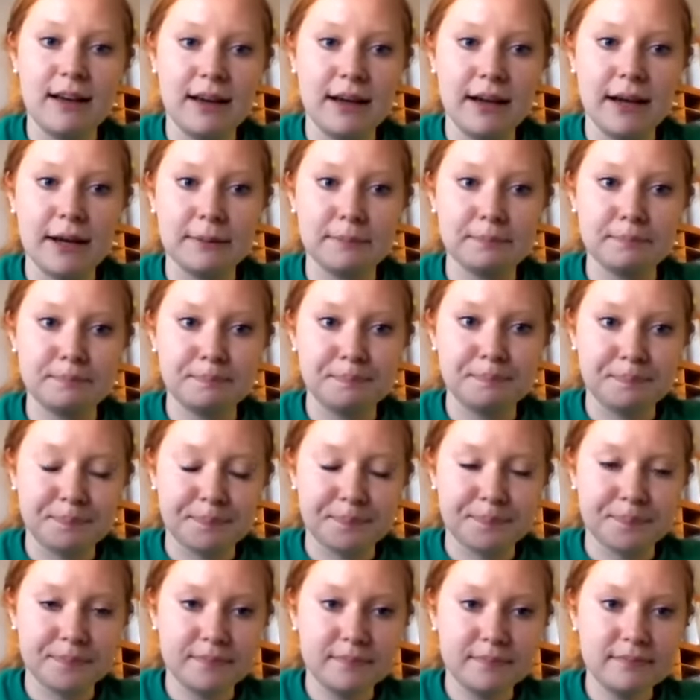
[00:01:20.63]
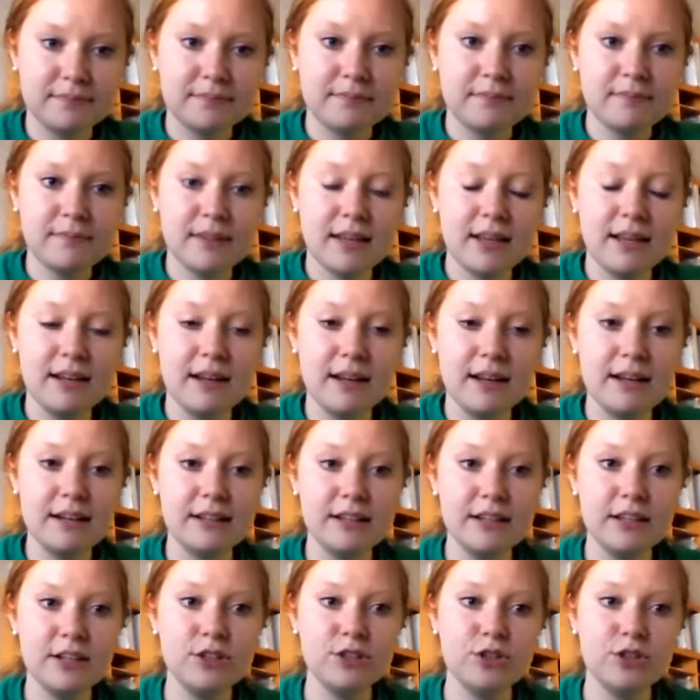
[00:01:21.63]
And I
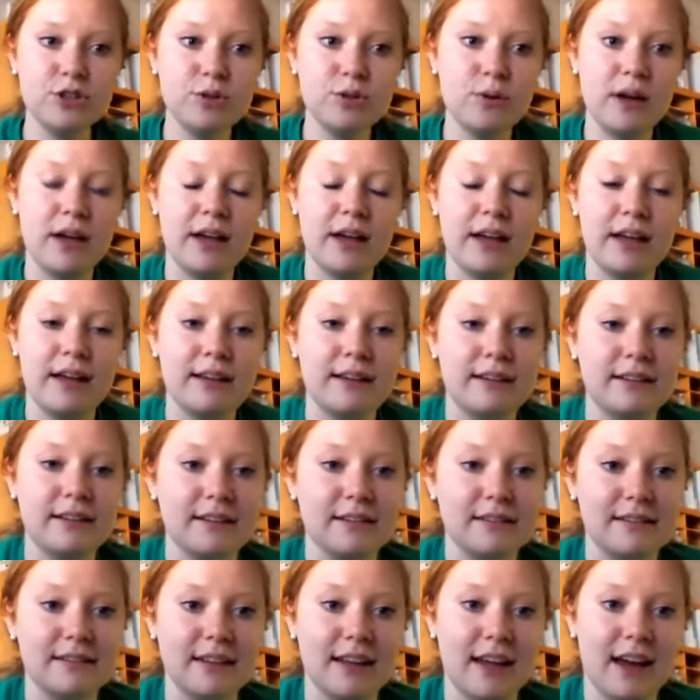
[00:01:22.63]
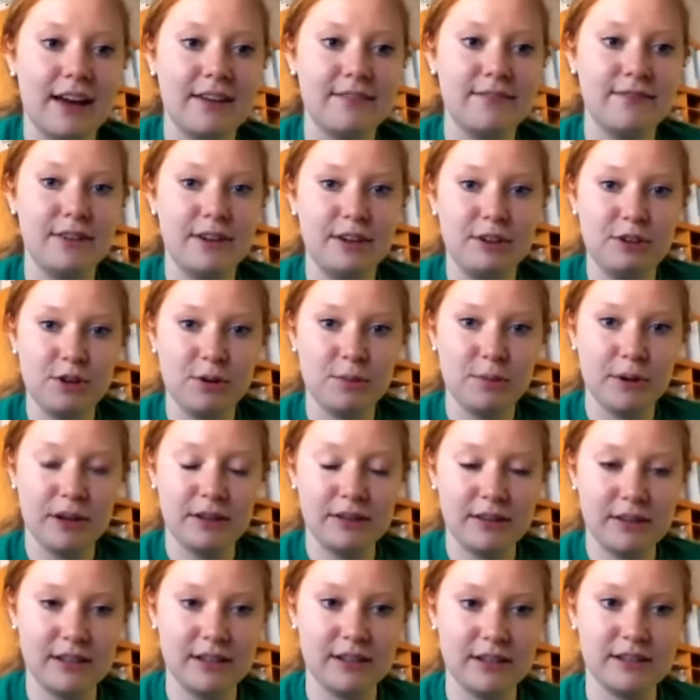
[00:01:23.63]
did do a live video
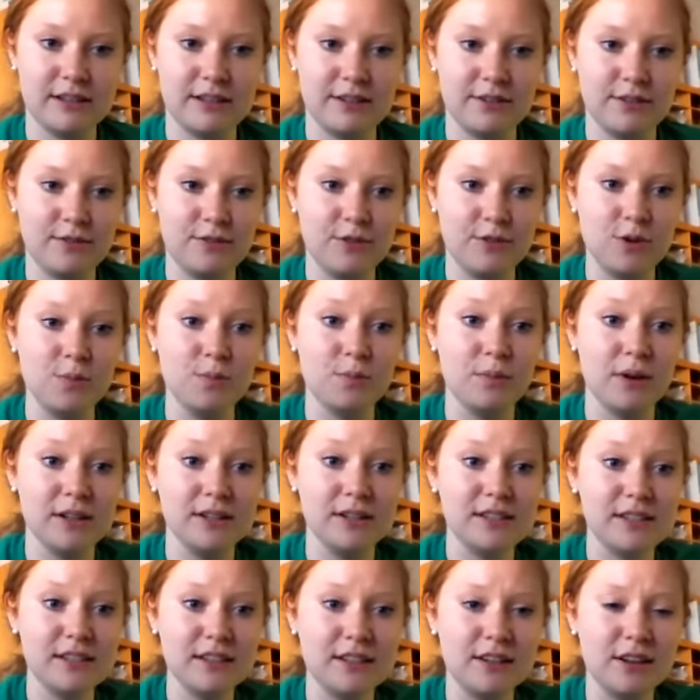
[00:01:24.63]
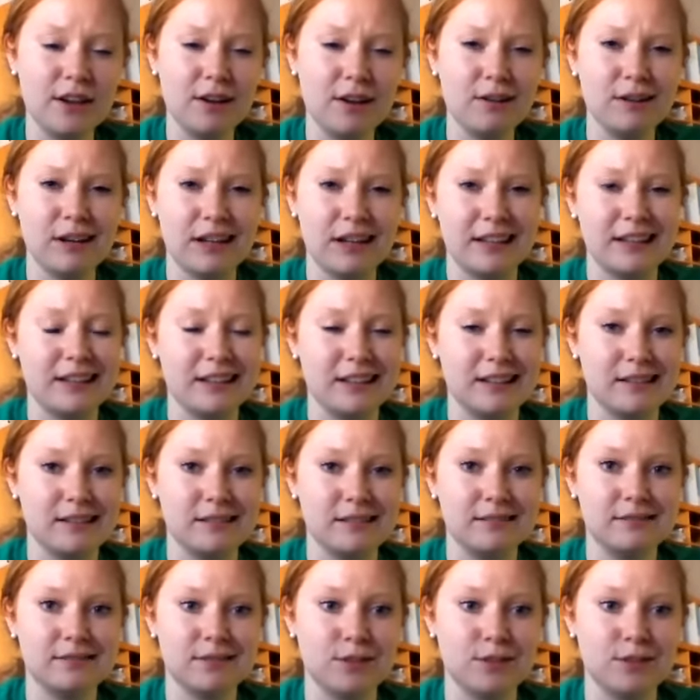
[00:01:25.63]
about this a few months ago, I think,